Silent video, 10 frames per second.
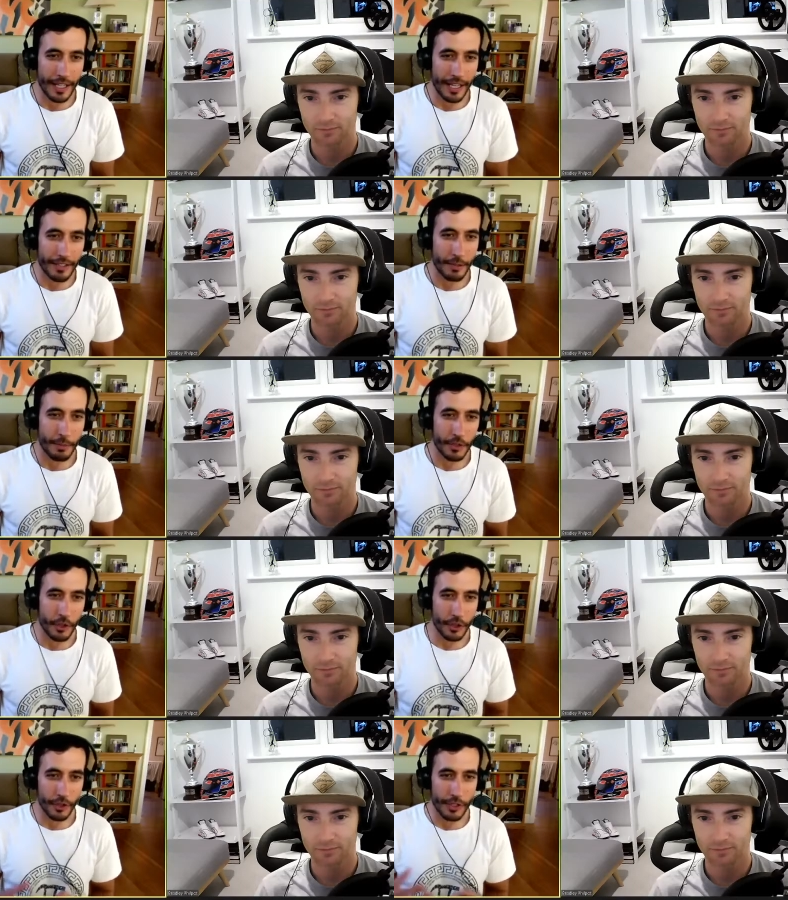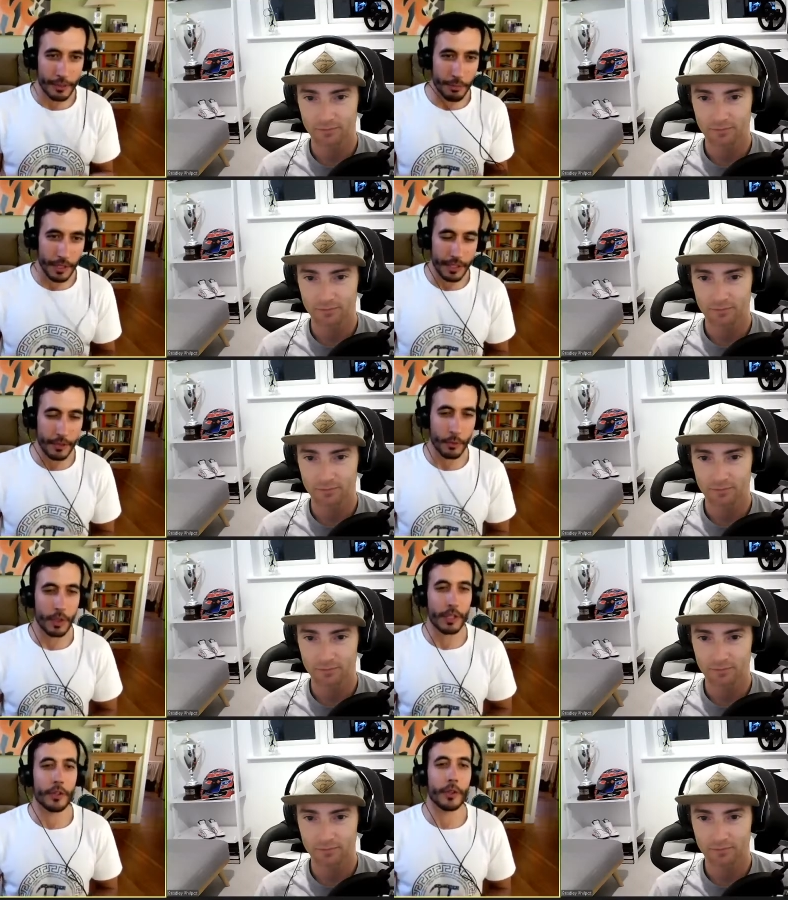Speaker 1: entrepreneurial spirit?
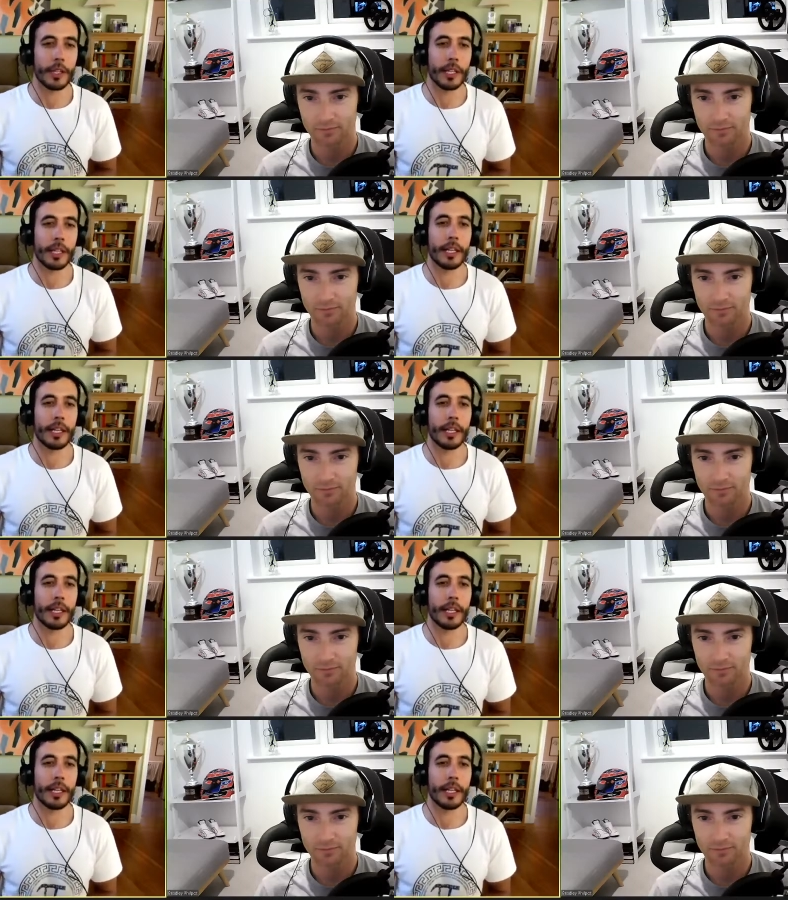Where do you